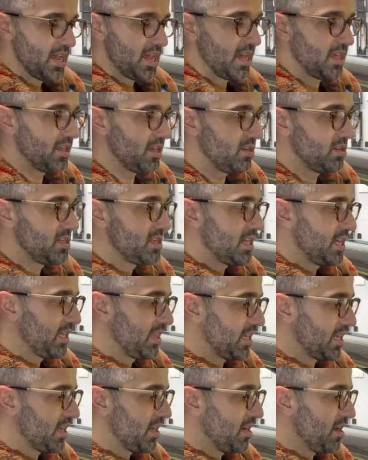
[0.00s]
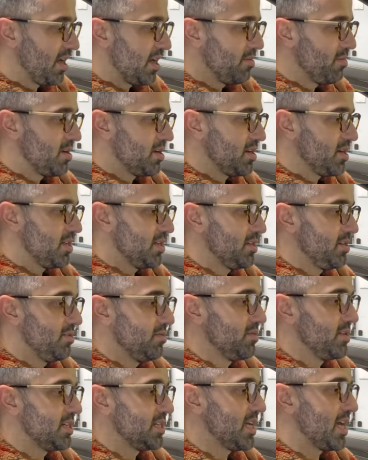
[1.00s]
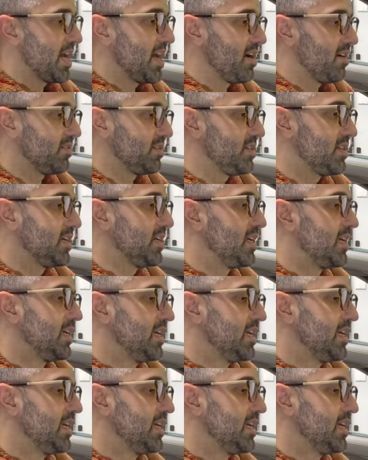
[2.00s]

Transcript: and then you take the climate unit out.